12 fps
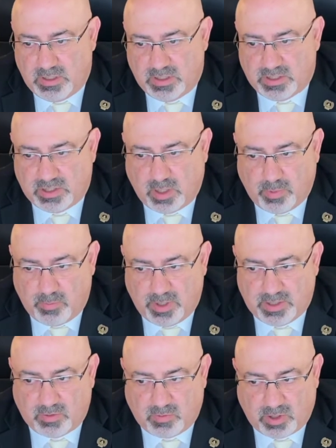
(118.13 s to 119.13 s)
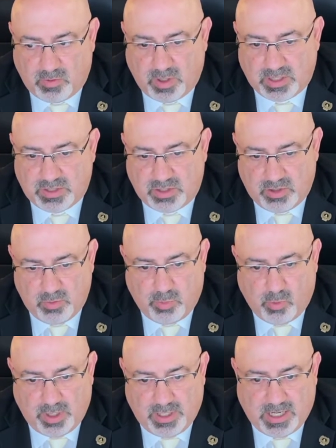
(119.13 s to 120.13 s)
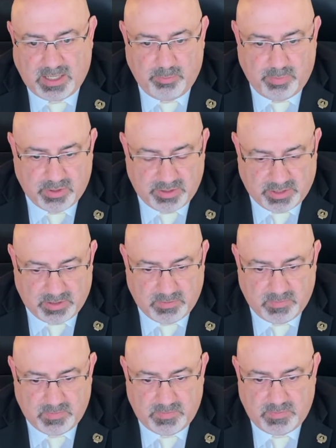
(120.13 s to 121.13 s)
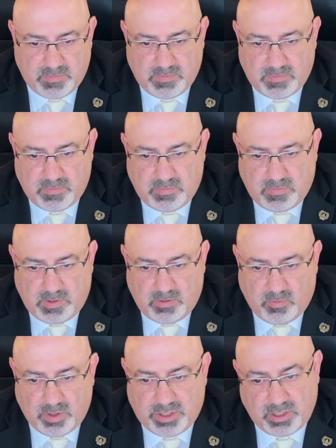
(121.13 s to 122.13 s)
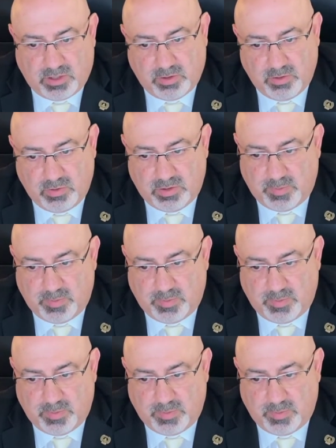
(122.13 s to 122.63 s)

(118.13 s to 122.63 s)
supplemental request to $2.9 billion, which includes